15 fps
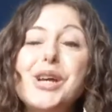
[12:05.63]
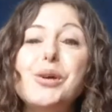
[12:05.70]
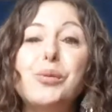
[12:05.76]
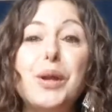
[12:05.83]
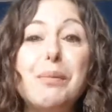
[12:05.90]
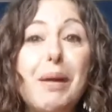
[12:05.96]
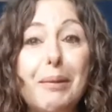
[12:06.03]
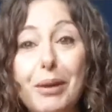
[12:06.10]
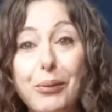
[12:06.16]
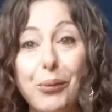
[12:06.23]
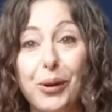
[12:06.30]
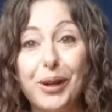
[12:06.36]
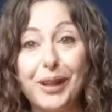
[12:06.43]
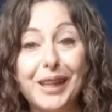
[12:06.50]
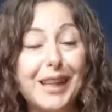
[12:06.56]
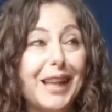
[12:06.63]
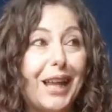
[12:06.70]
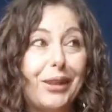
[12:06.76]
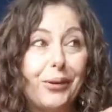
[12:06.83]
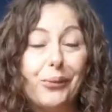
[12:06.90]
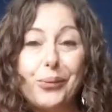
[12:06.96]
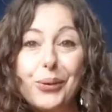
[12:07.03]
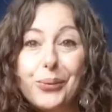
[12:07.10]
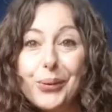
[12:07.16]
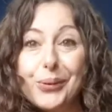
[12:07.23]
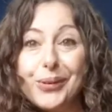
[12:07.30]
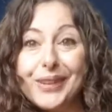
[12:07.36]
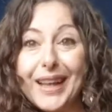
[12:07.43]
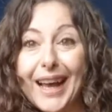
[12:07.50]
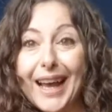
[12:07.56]
We maybe were a little on the woo woo
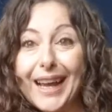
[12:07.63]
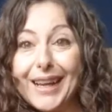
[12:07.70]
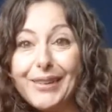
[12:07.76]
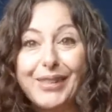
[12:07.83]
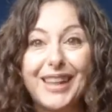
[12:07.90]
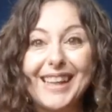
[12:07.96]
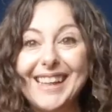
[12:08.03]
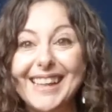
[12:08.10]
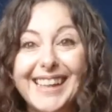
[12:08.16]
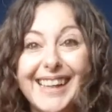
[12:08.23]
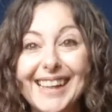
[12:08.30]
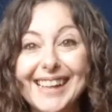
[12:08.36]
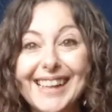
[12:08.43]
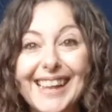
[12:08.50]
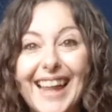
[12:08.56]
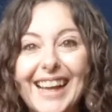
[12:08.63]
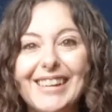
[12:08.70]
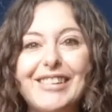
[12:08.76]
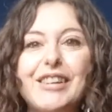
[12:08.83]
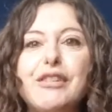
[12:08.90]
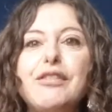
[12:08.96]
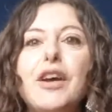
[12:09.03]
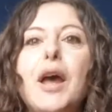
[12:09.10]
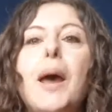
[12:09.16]
side of the healing collective,